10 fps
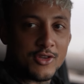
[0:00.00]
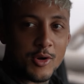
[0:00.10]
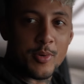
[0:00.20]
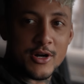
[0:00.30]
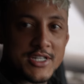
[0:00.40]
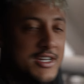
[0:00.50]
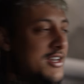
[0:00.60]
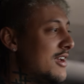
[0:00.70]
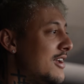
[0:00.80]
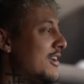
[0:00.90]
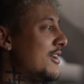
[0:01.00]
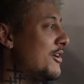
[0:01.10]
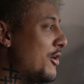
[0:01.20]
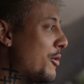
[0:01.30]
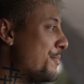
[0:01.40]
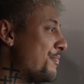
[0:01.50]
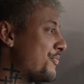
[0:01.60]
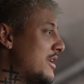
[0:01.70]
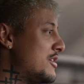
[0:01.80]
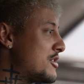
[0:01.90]
third person you know
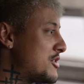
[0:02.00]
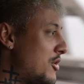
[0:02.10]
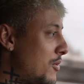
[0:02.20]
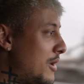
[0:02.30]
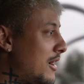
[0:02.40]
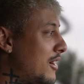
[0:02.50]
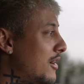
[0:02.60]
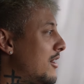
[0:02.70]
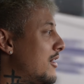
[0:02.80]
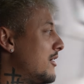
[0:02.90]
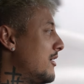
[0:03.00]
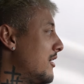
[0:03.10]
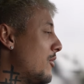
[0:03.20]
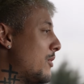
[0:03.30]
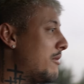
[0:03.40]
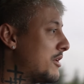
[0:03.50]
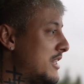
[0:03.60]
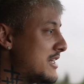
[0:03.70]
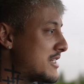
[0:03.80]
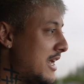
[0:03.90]
just so uh, whenever
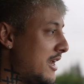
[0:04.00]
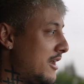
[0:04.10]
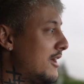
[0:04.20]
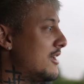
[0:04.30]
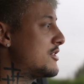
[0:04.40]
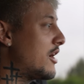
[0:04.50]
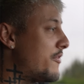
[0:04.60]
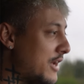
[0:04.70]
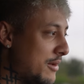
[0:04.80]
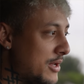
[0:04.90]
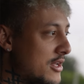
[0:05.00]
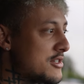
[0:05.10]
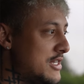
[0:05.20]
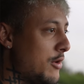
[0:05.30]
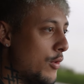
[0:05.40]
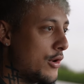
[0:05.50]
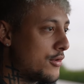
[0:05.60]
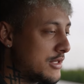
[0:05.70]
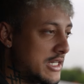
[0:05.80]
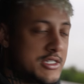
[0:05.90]
things get tough again because they will.
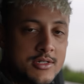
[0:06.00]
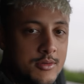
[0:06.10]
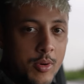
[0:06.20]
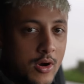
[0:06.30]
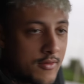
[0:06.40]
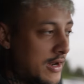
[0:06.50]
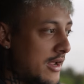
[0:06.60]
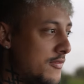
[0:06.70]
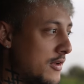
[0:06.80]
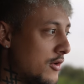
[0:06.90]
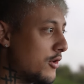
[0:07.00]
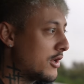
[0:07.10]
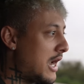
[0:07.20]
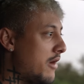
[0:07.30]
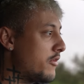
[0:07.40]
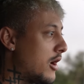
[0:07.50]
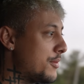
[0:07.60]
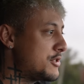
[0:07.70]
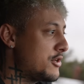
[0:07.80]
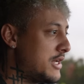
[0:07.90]
That's part of life. You know, you're gonna have your ups
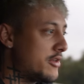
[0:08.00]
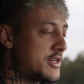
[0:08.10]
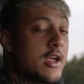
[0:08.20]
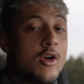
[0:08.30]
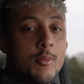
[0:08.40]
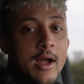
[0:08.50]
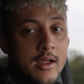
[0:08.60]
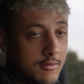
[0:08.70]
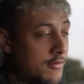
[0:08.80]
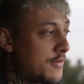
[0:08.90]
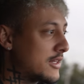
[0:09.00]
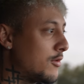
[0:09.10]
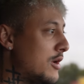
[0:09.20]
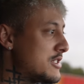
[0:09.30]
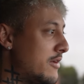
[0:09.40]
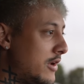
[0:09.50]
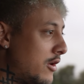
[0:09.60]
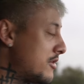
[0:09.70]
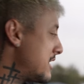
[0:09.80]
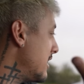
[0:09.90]
and your downs. I can go back, reflect, and watch that video. I'll send